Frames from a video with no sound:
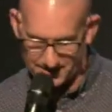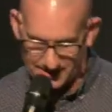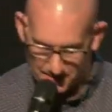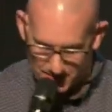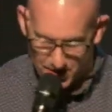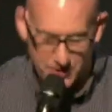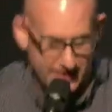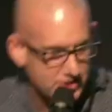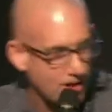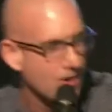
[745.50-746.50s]
man clapping.
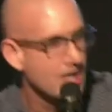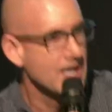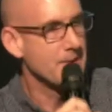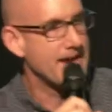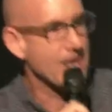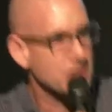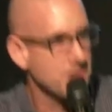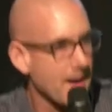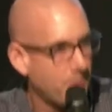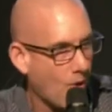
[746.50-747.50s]
Okay, so
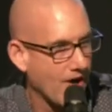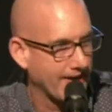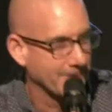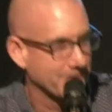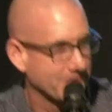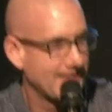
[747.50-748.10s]
here's my point